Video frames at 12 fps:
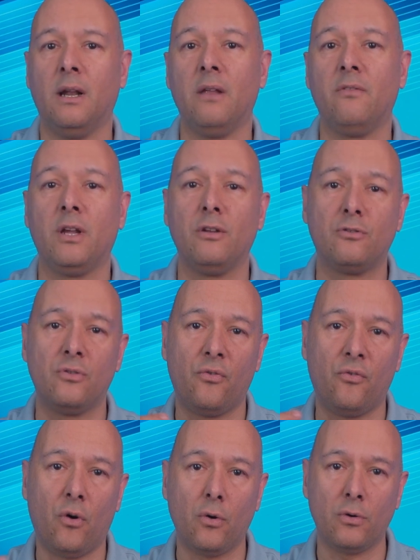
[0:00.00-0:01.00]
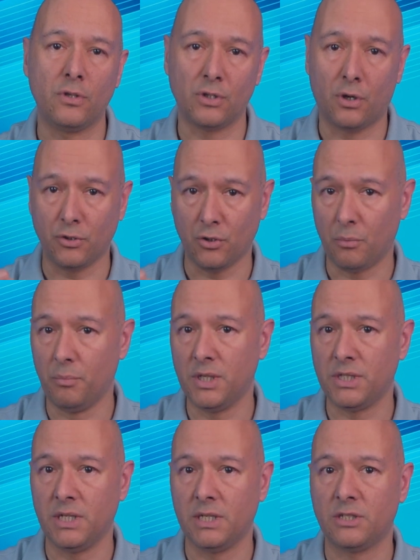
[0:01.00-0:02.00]
leaving you to focus on your
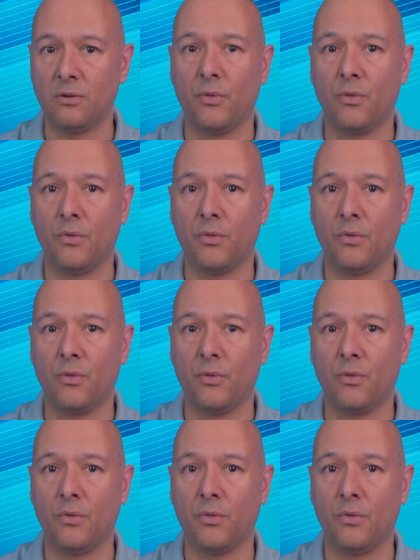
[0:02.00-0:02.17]
business.